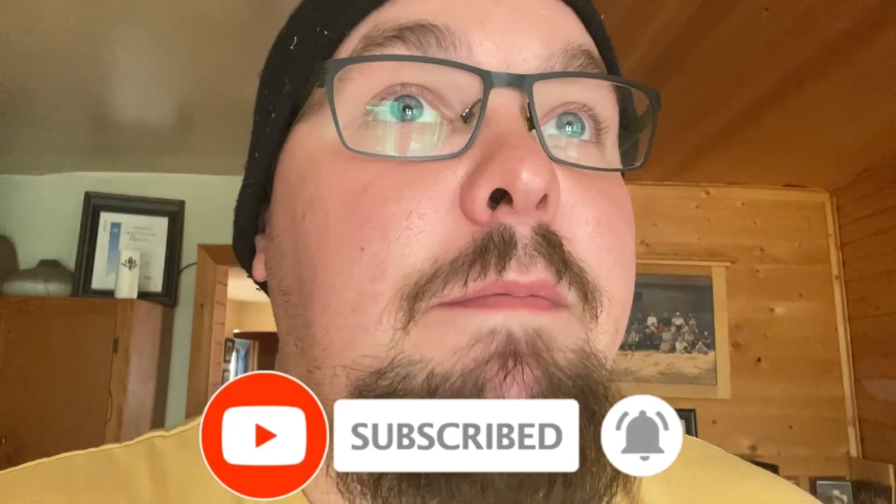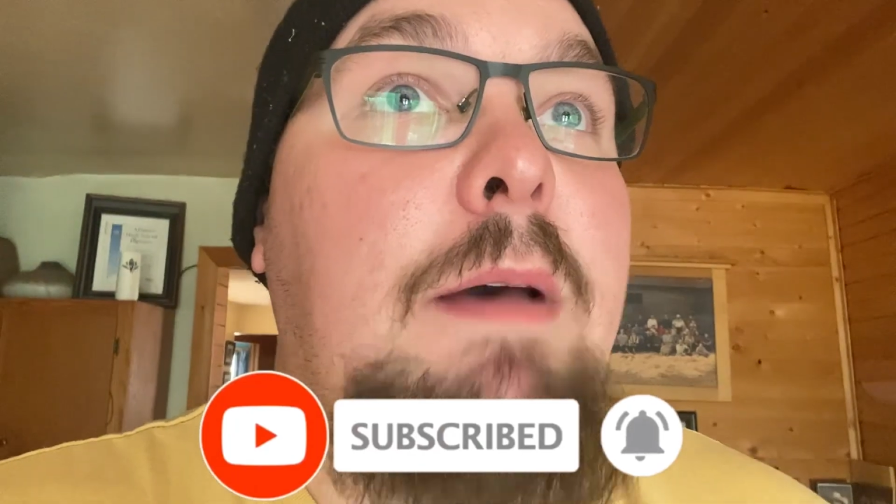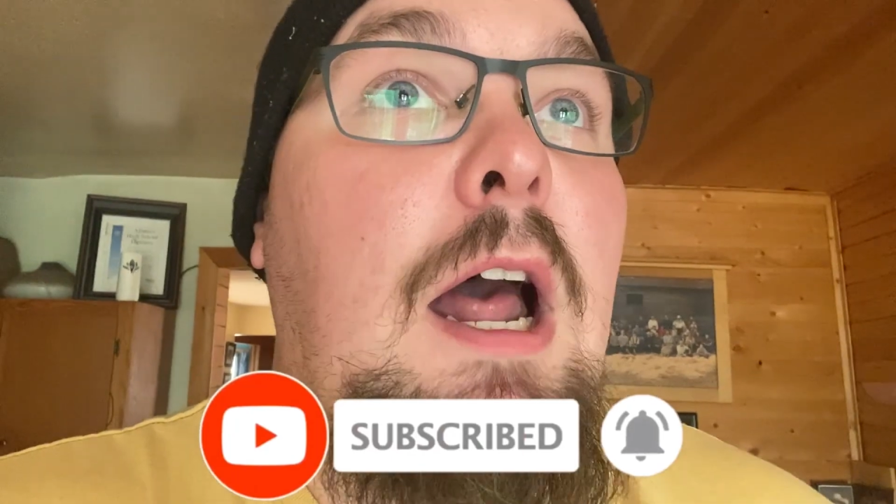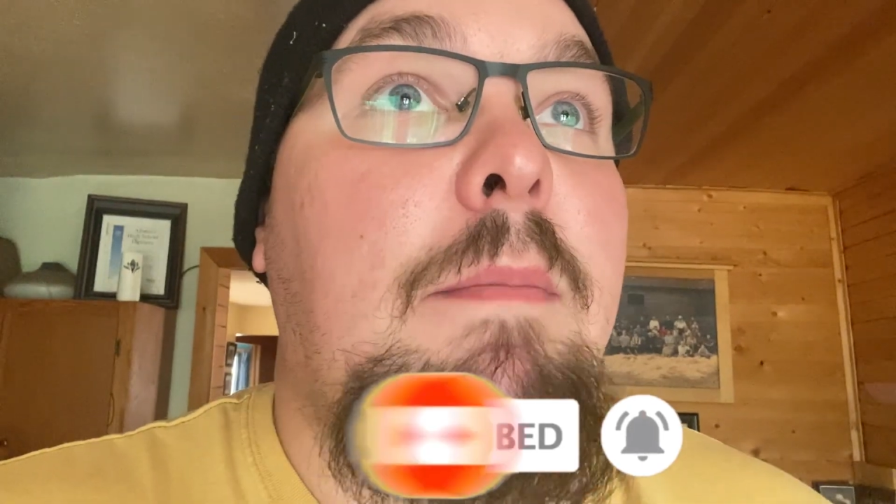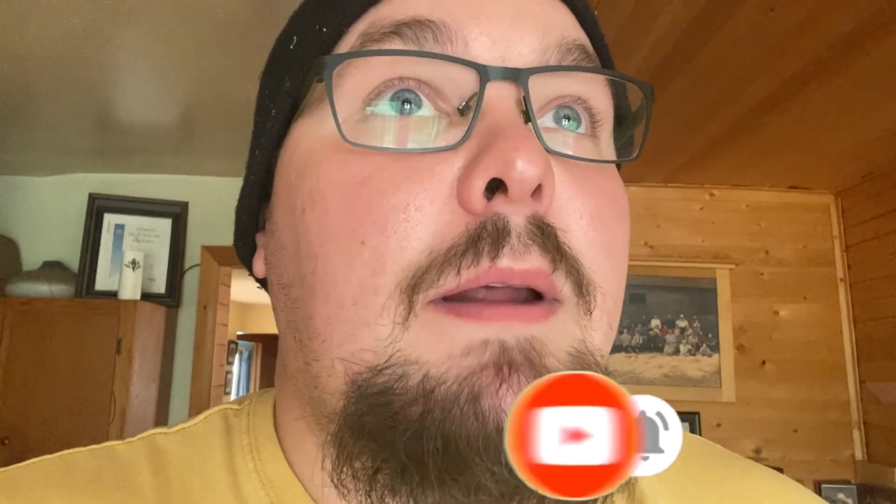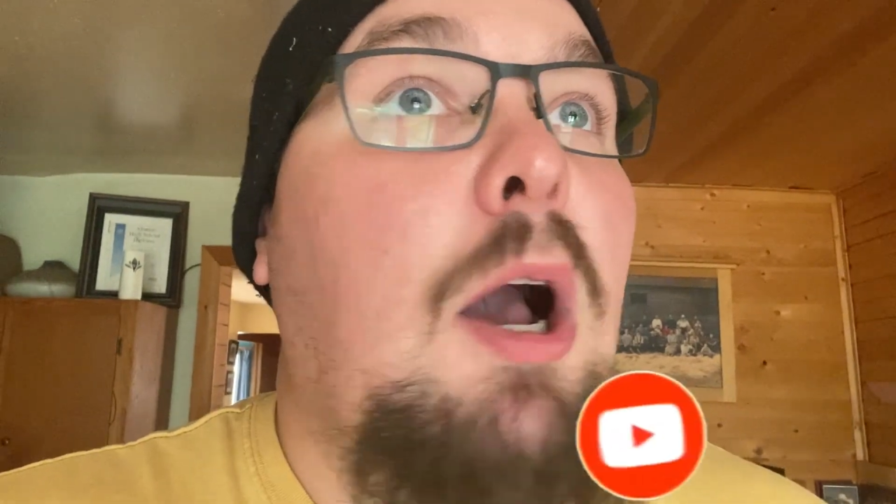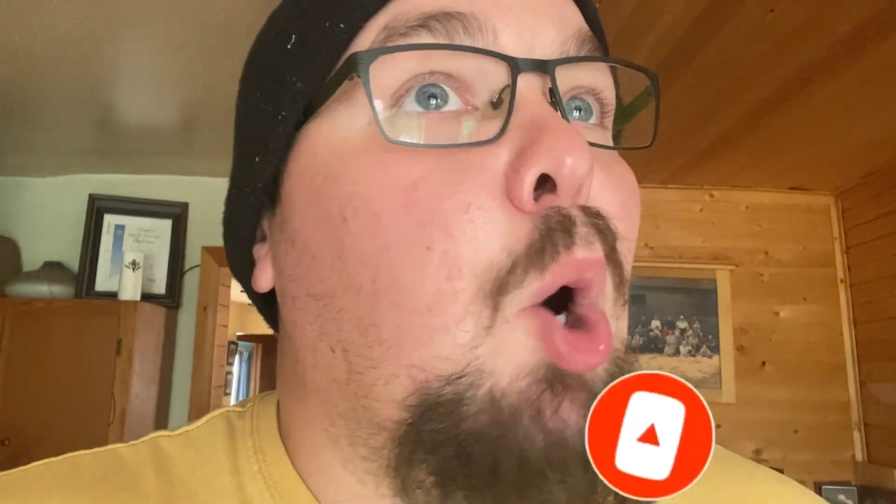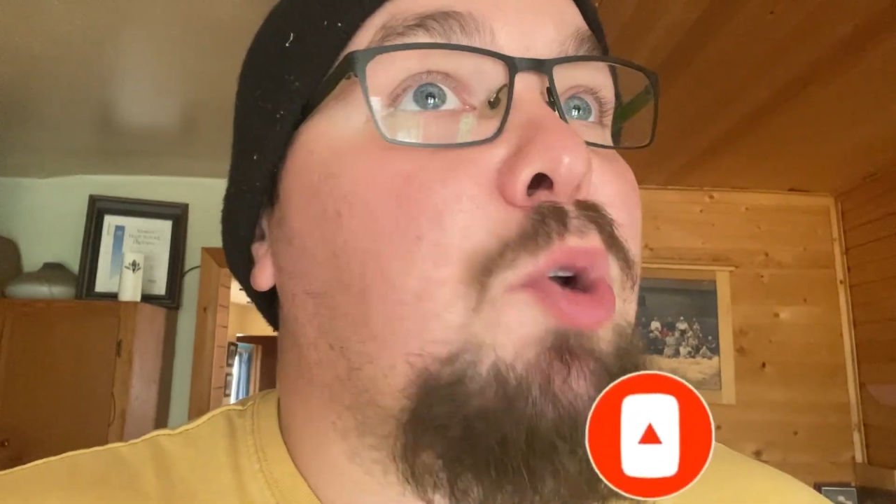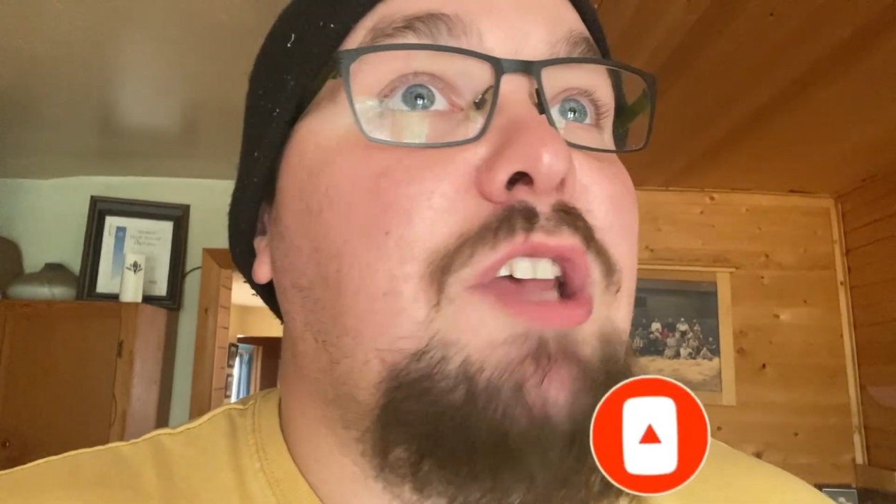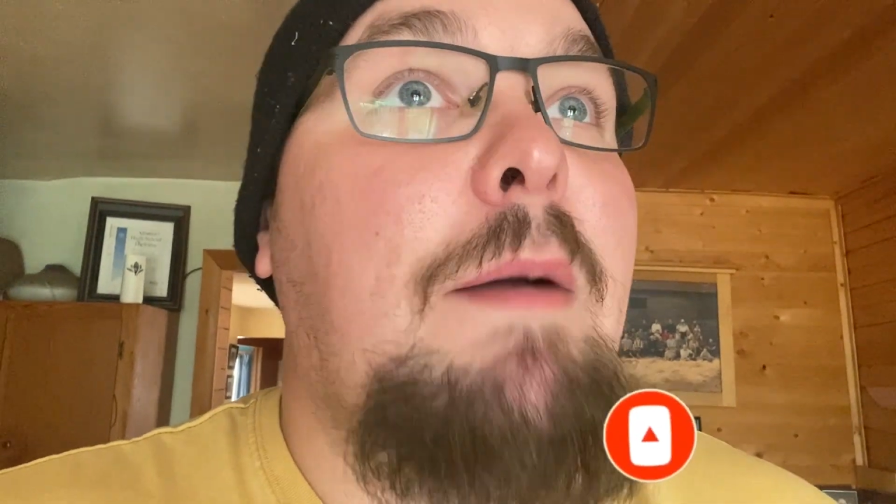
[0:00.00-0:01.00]
about it, man. How
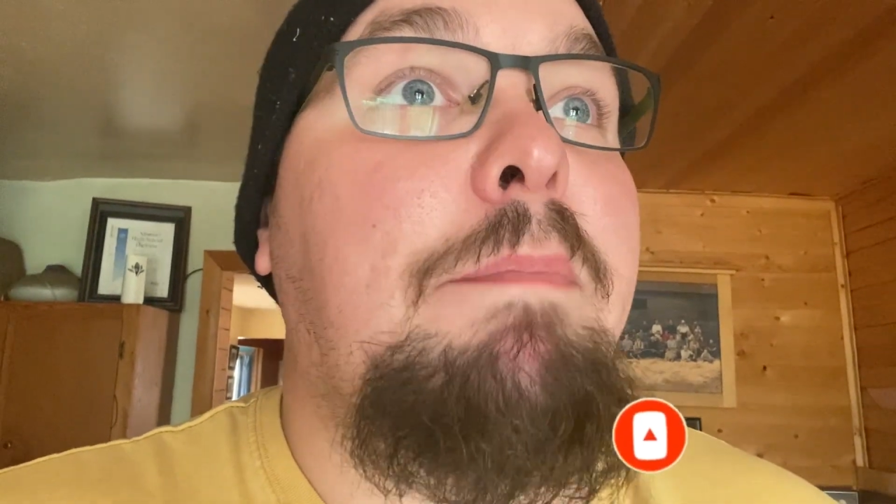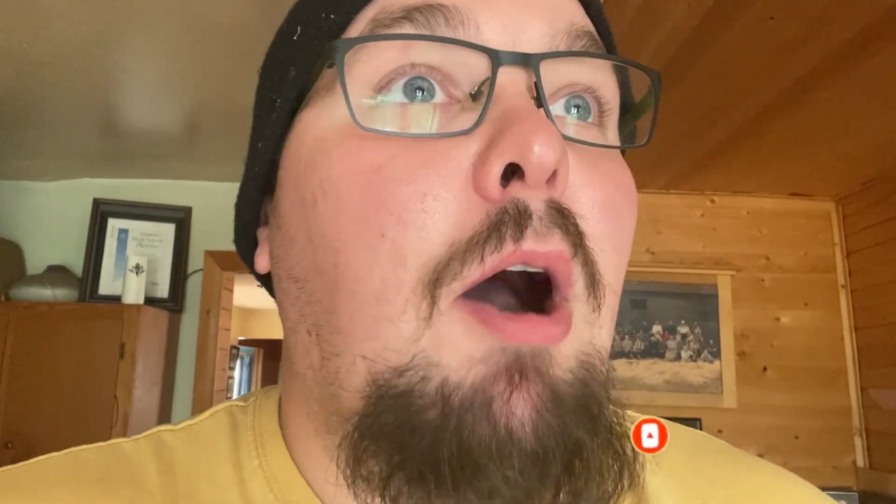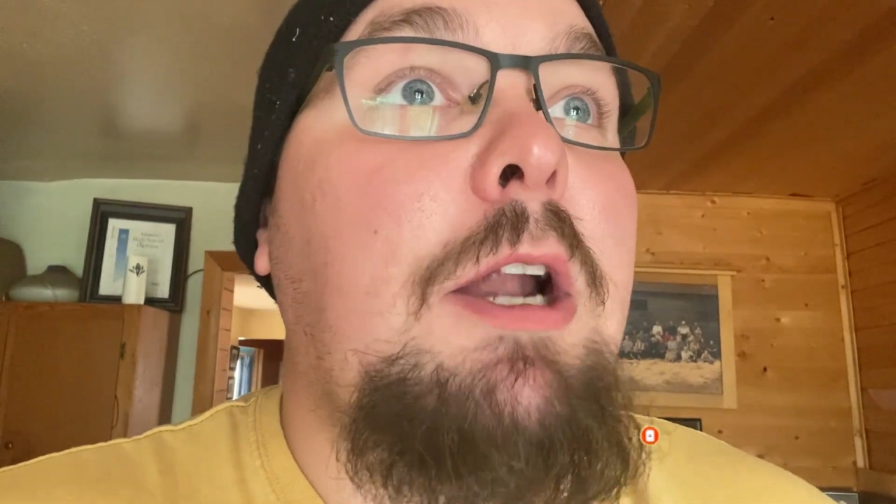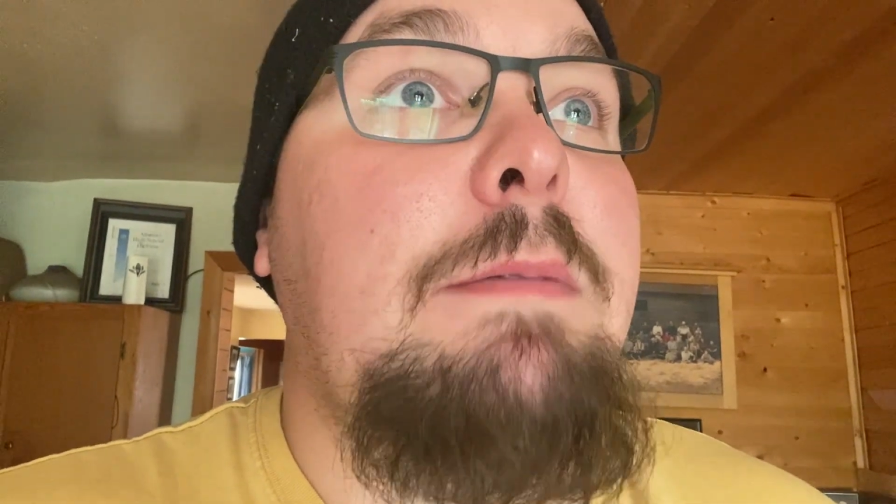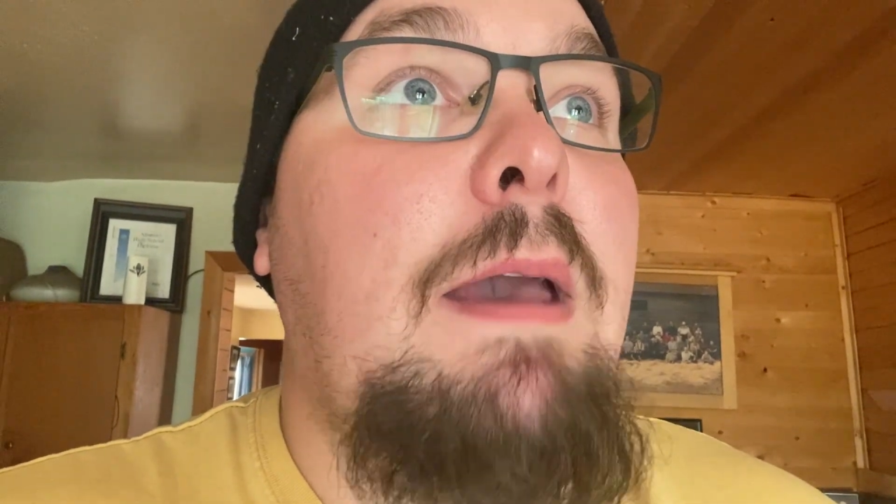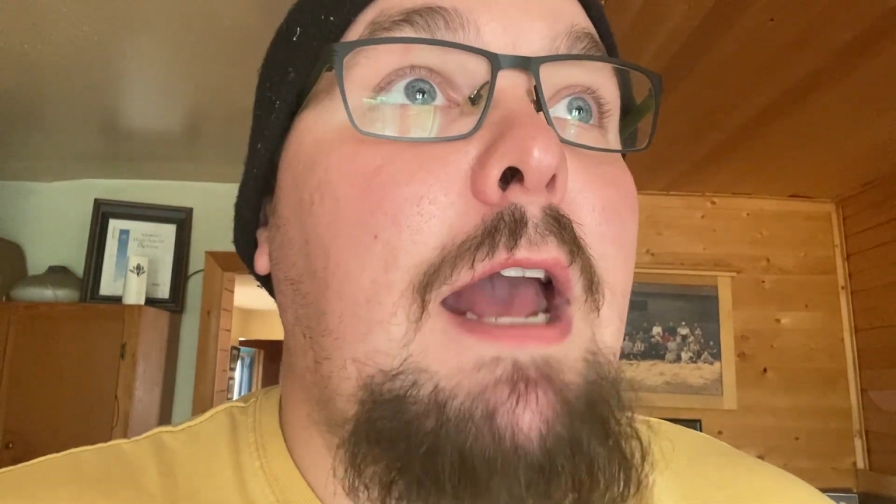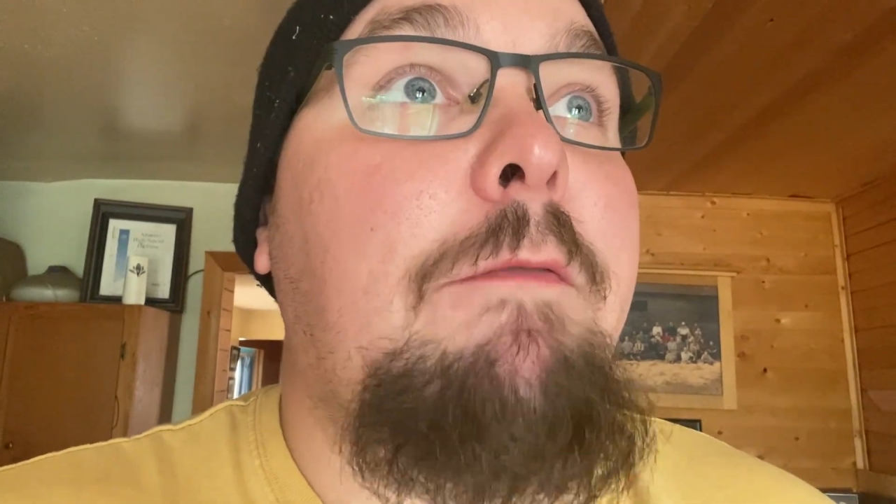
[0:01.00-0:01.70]
old is that body, man?